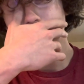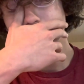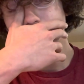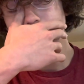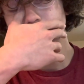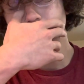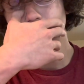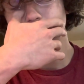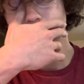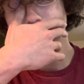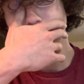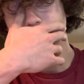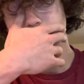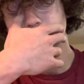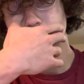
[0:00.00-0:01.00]

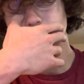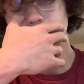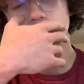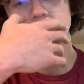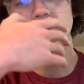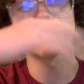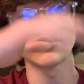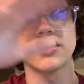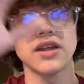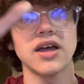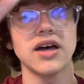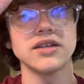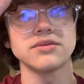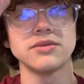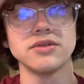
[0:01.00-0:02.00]
other parts of the
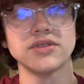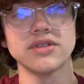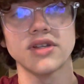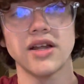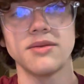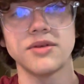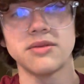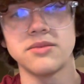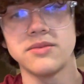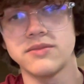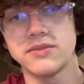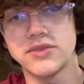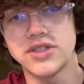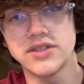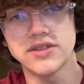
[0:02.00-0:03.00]
Gospels claiming
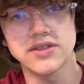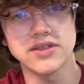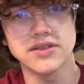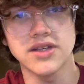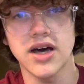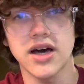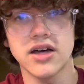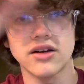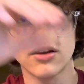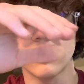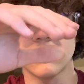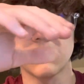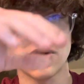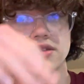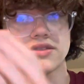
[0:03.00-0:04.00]
Jesus is God, or
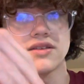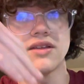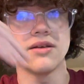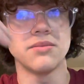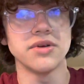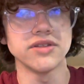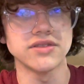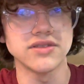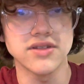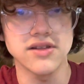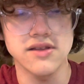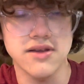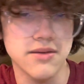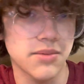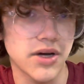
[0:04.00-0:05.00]
other parts of the epistles
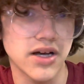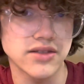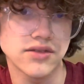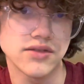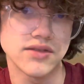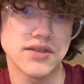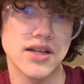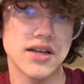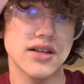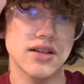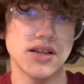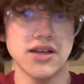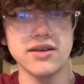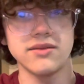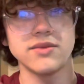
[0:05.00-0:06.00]
of the apostles that
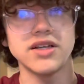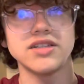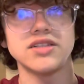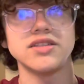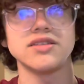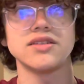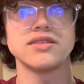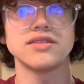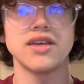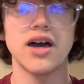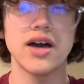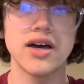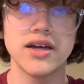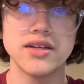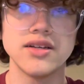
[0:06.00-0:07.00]
claim that Jesus is
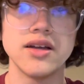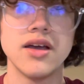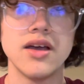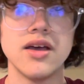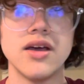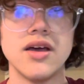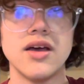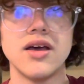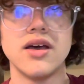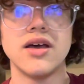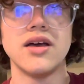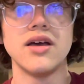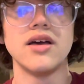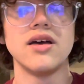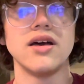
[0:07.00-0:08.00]
God.
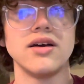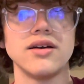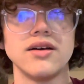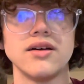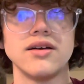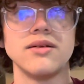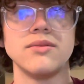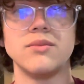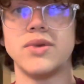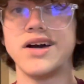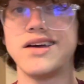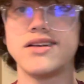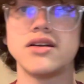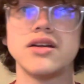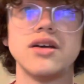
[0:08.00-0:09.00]

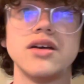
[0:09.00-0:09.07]
But,